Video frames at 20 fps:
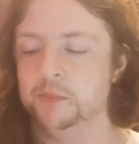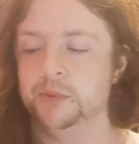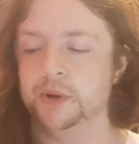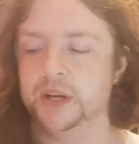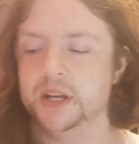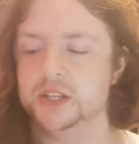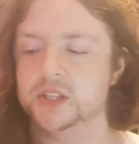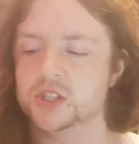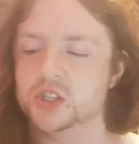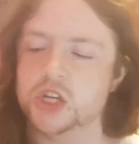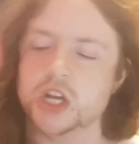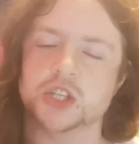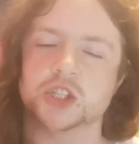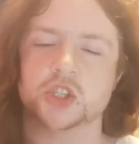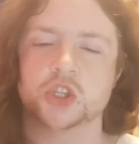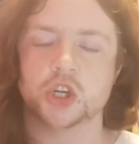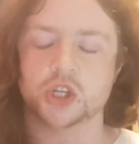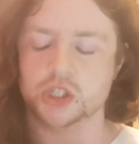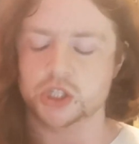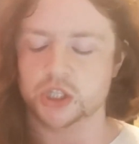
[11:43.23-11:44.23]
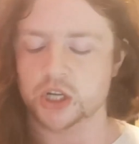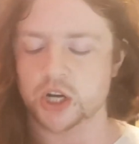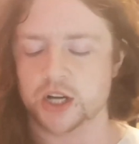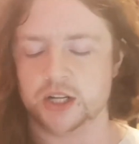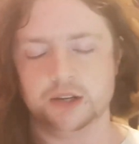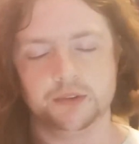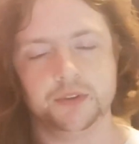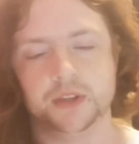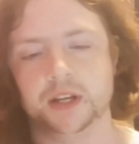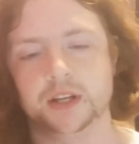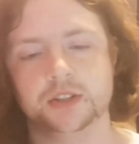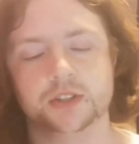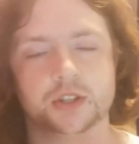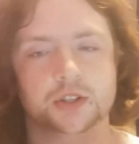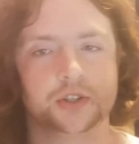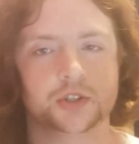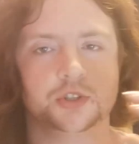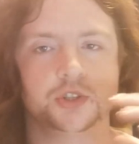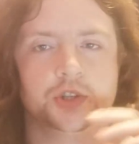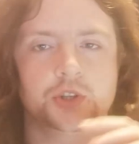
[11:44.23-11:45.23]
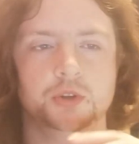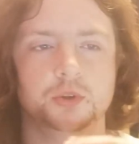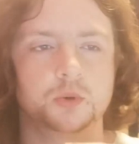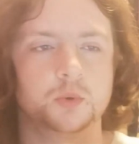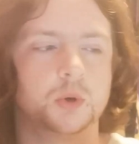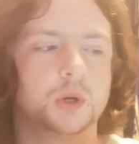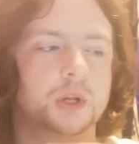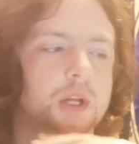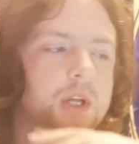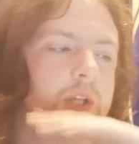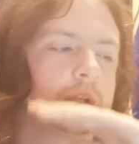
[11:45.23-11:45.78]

but it's just the kind of thing to